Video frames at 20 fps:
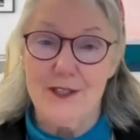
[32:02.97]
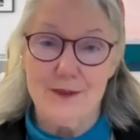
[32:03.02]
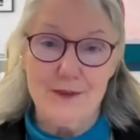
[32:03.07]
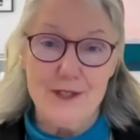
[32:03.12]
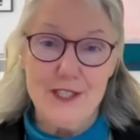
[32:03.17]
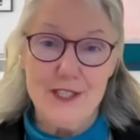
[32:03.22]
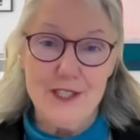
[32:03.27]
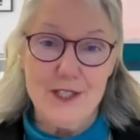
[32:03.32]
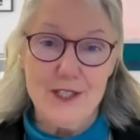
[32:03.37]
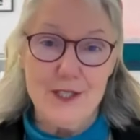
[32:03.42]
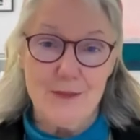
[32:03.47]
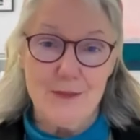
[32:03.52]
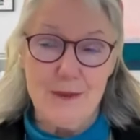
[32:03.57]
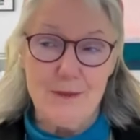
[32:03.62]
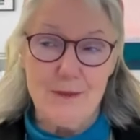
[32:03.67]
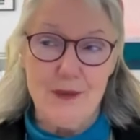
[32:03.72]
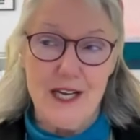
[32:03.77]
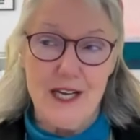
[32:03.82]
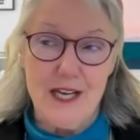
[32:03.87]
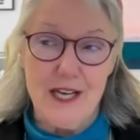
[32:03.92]
how to reach
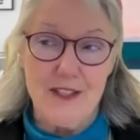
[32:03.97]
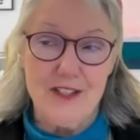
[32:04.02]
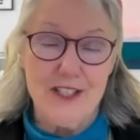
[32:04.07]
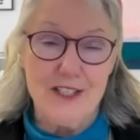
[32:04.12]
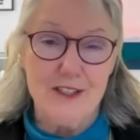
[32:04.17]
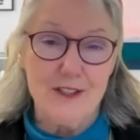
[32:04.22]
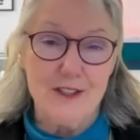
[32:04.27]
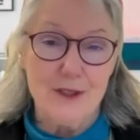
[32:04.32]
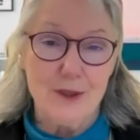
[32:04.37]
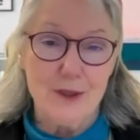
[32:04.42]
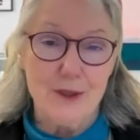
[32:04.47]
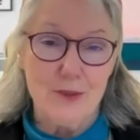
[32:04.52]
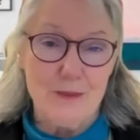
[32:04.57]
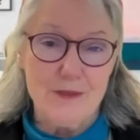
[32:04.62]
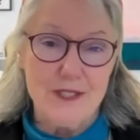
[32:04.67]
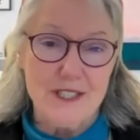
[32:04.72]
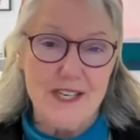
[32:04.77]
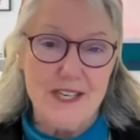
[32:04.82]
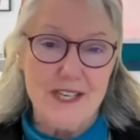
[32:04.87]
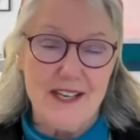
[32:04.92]
me by looking at the
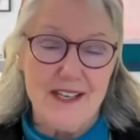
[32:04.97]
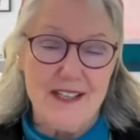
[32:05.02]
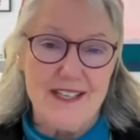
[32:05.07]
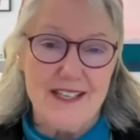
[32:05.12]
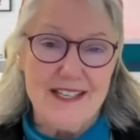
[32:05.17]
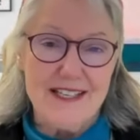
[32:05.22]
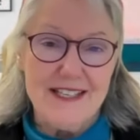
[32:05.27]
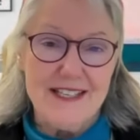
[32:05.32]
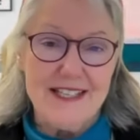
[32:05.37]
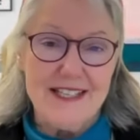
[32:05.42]
website,